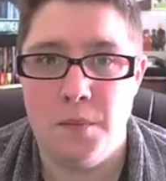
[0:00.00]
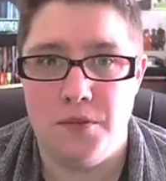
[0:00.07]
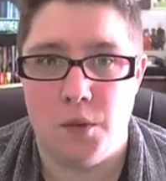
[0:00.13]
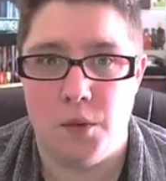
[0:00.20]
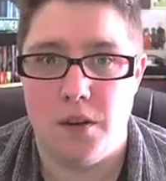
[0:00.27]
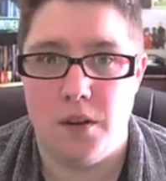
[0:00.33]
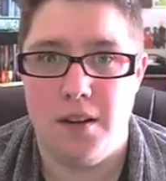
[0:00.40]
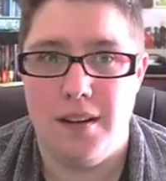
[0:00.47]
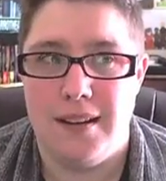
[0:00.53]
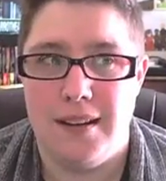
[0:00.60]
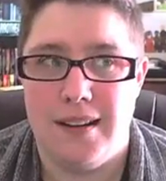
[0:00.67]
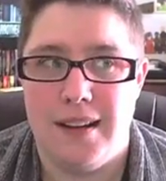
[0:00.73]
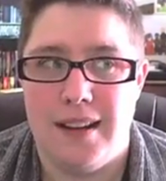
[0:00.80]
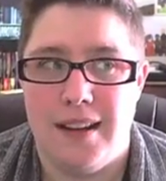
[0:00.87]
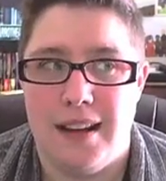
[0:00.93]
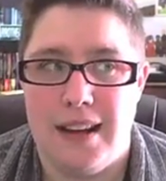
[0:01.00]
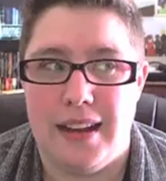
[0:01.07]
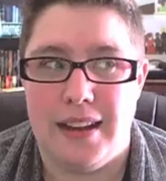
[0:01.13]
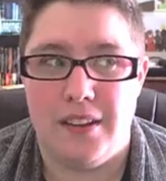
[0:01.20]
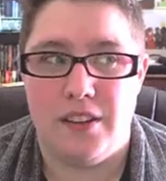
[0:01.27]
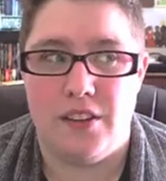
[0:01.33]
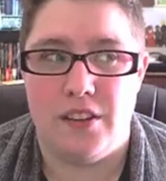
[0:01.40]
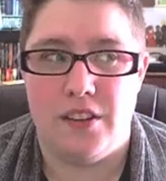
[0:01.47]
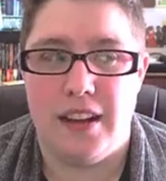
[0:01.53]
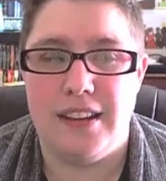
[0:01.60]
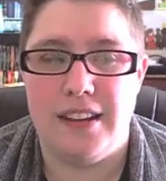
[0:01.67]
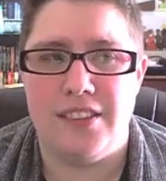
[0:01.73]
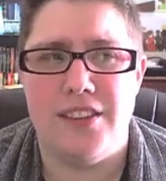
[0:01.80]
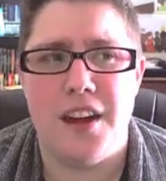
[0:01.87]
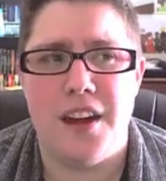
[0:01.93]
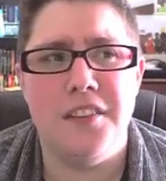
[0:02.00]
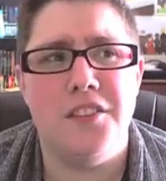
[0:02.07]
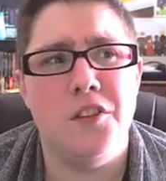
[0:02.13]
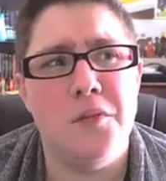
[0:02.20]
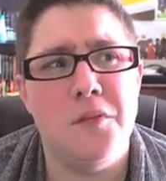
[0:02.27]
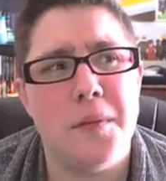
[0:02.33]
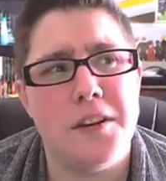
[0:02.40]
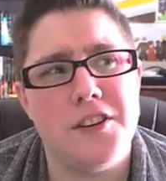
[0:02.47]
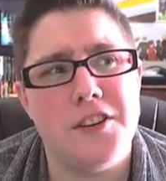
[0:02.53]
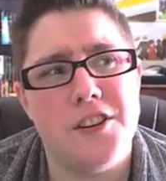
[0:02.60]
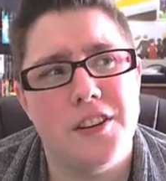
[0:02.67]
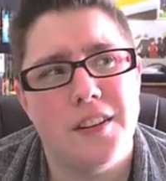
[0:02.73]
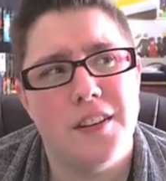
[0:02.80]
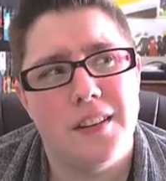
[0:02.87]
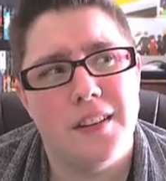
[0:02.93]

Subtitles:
4 is, it's not so much